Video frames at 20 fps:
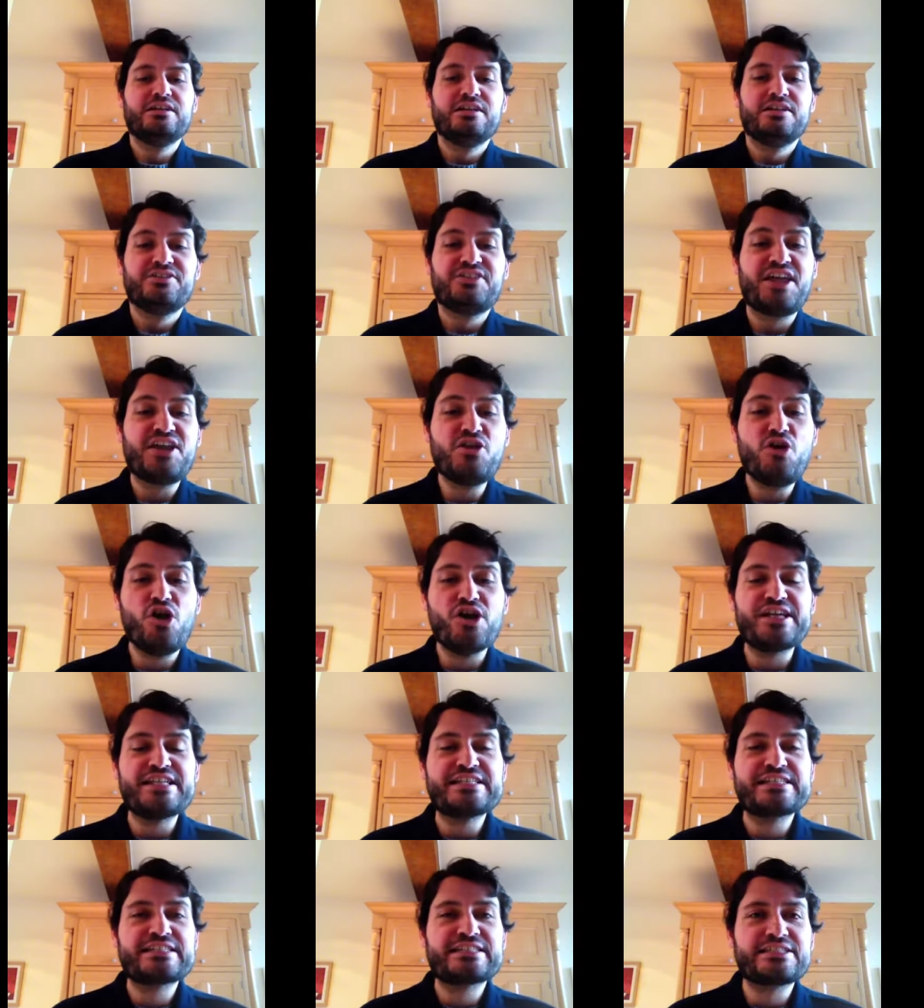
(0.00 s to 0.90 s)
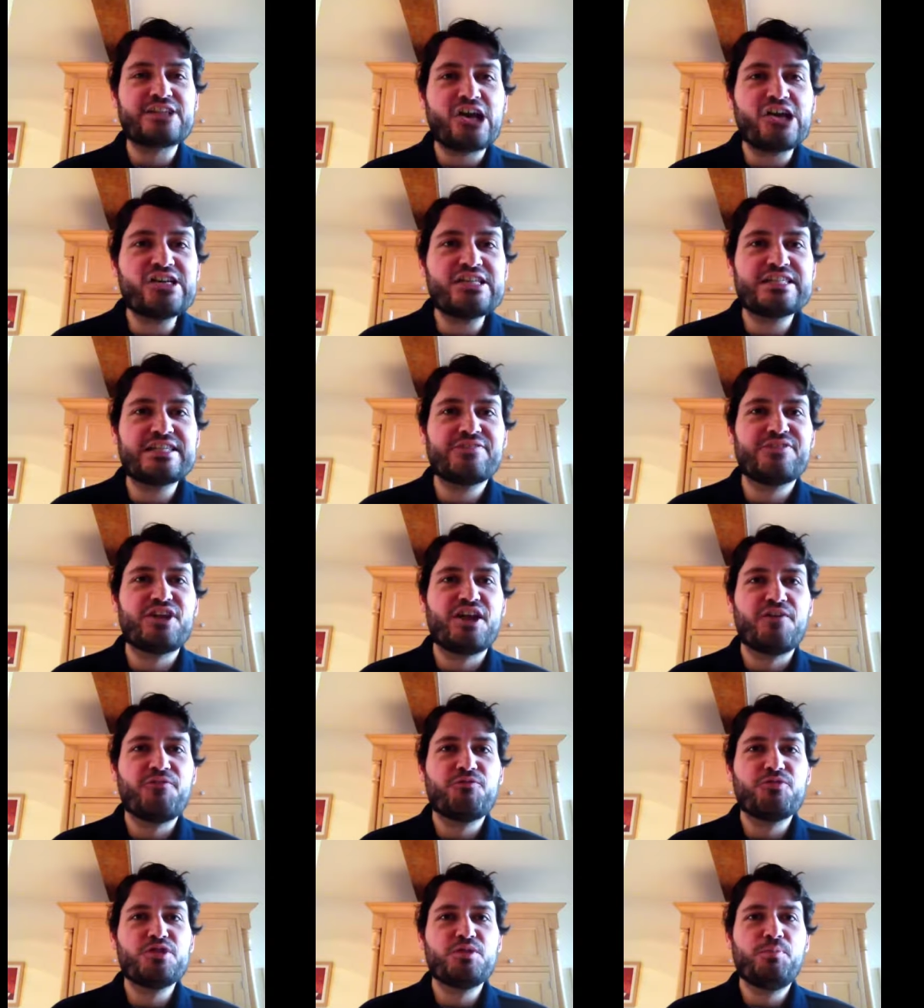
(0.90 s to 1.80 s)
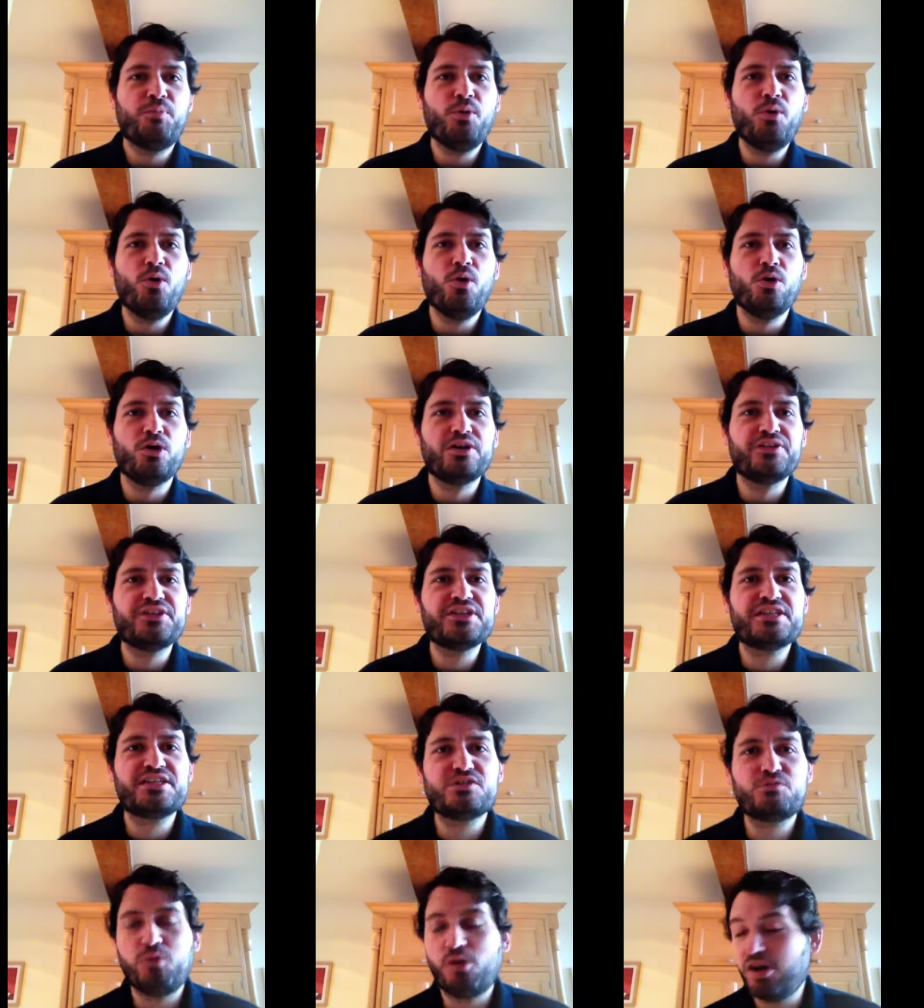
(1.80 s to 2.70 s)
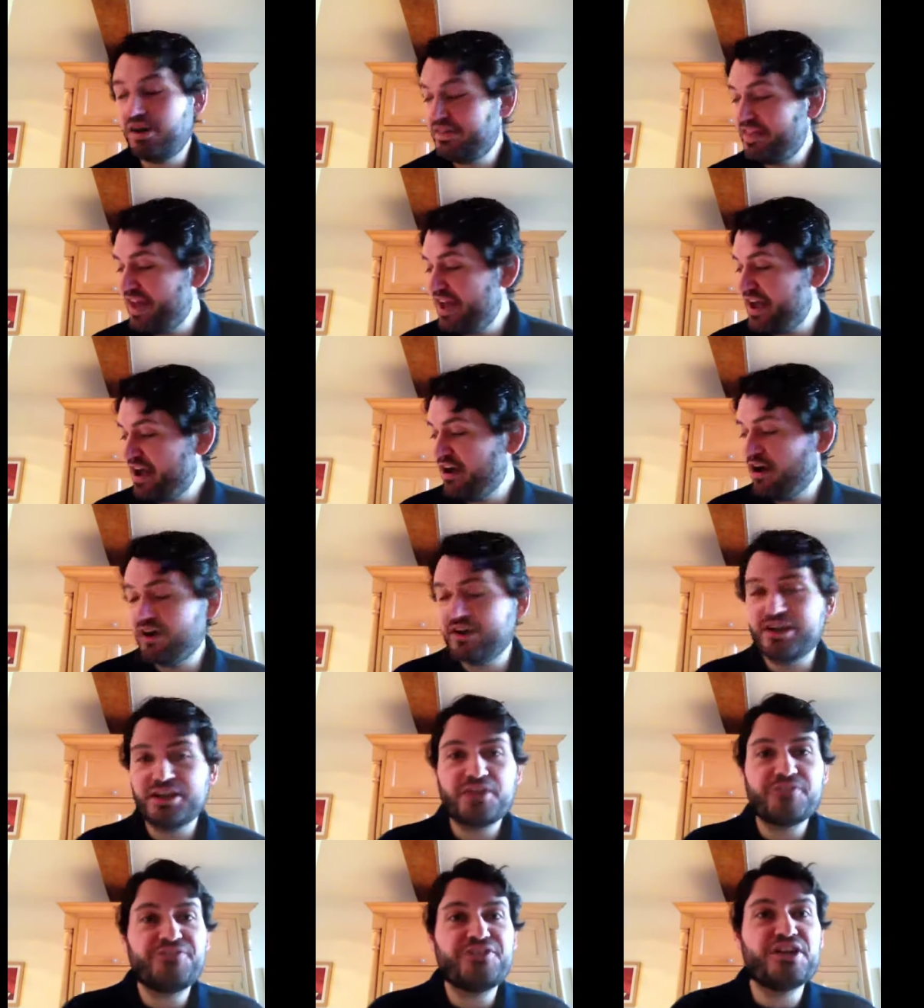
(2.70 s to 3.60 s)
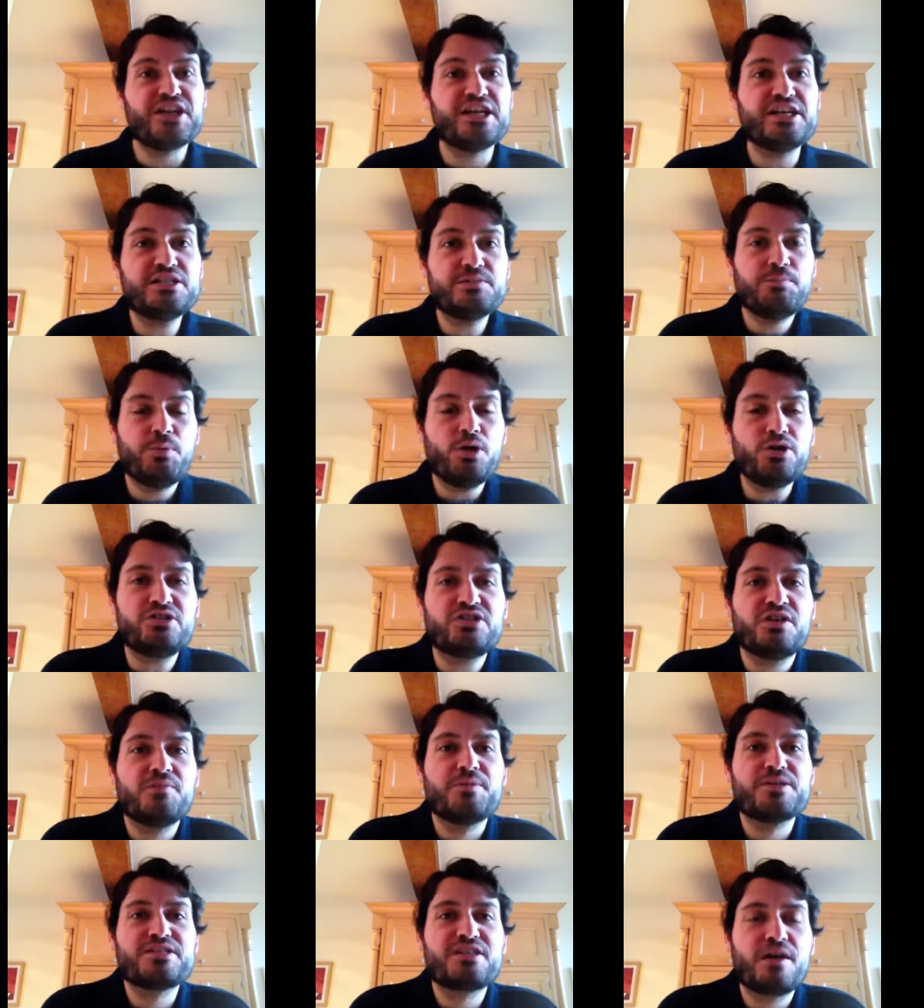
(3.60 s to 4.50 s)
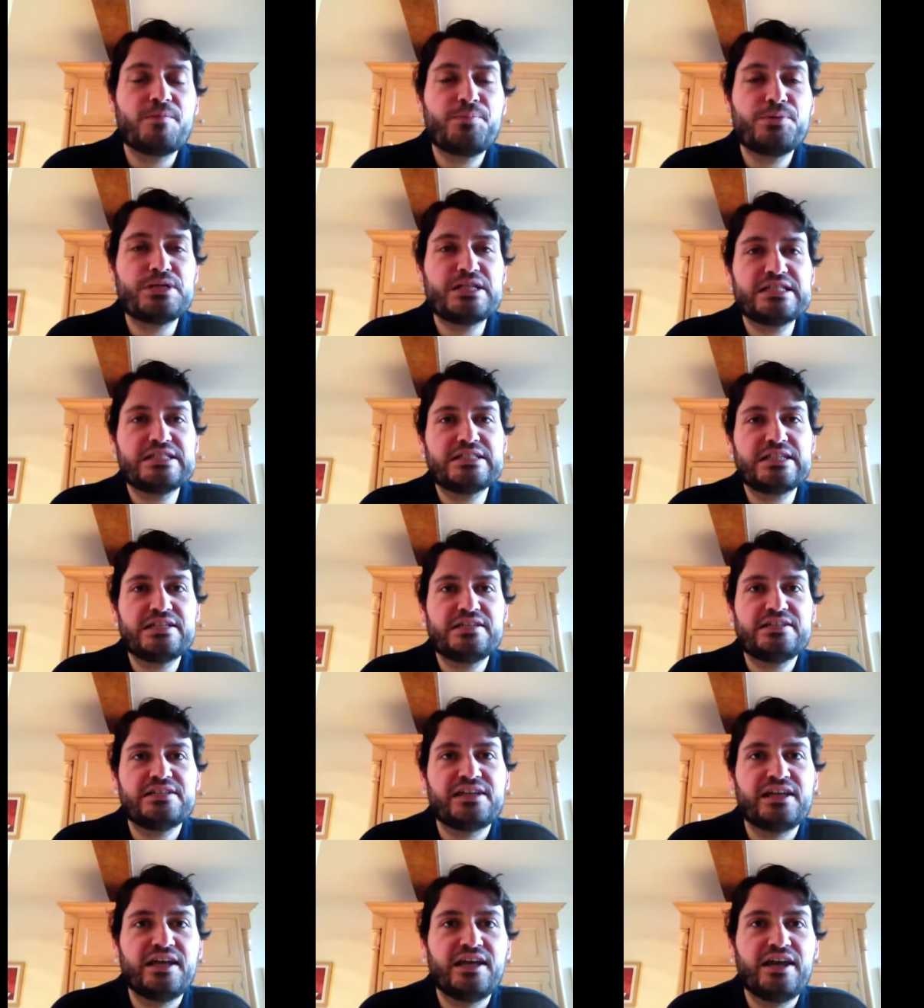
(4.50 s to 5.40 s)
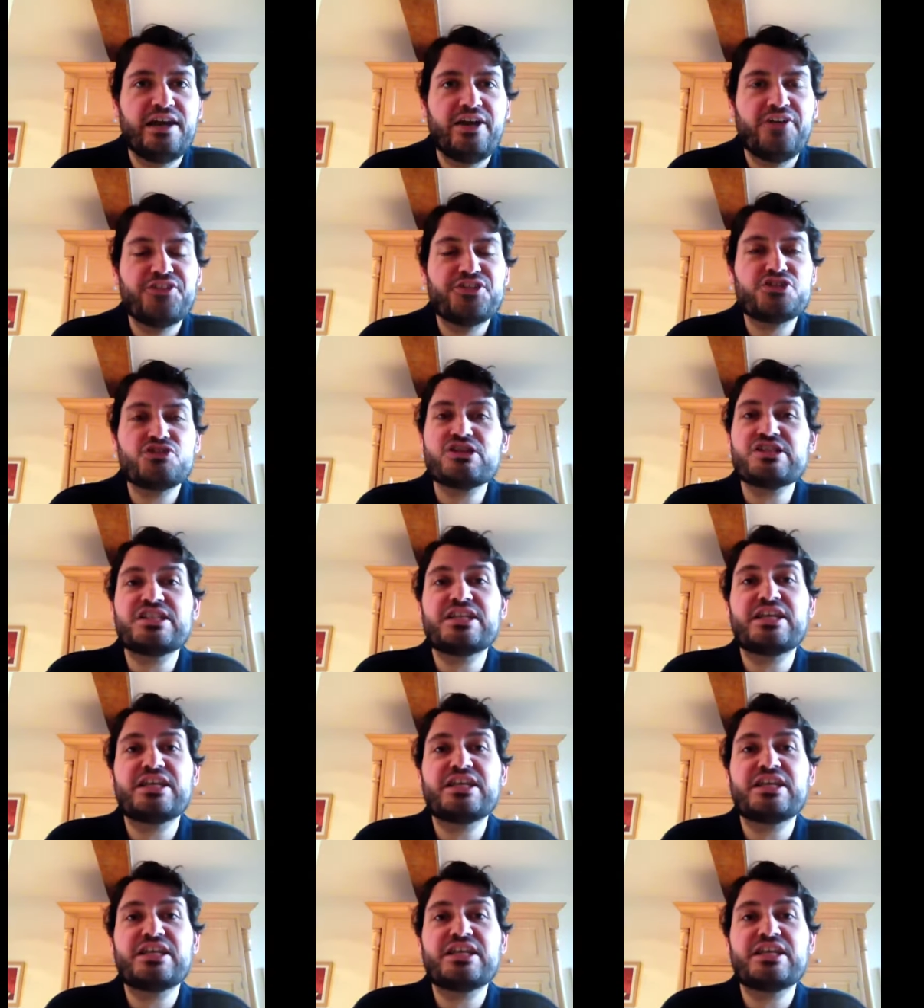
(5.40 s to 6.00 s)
They're not incisive enough with the ball, and this is why they are going to finish bottom, as I predicted uh, on the Dressing